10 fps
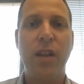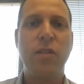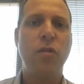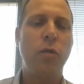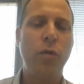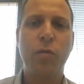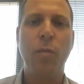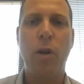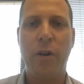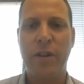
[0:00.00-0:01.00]
And there's also a
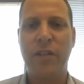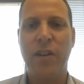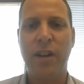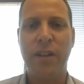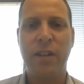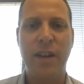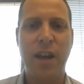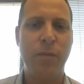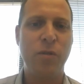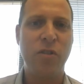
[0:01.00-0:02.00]
small R&D side in
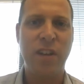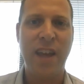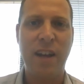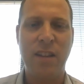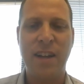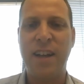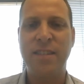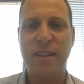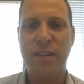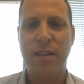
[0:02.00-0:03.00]
Edmonton, Canada.
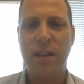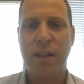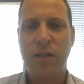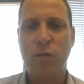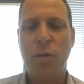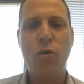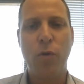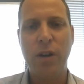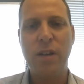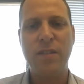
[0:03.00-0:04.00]
That's it. So the
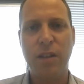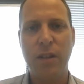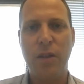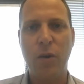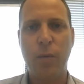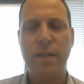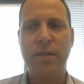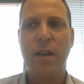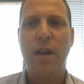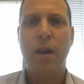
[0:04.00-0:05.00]
majority is still in the
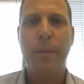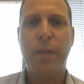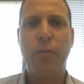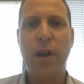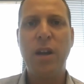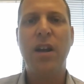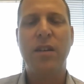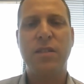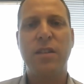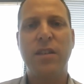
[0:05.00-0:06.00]
US. but they
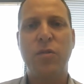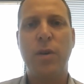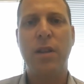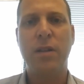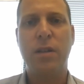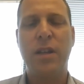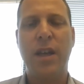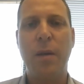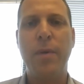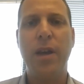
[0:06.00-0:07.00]
recognize that Israel
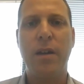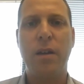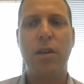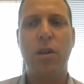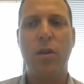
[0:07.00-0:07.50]
can be a